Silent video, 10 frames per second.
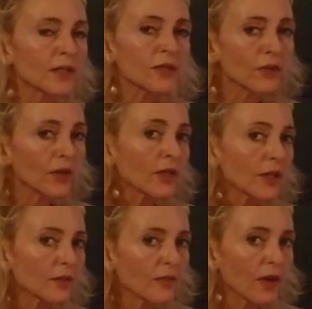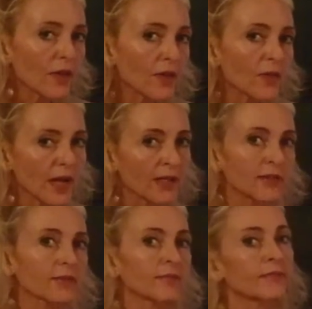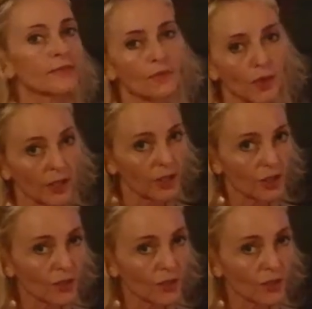so they're looking for other ways. Wouldn't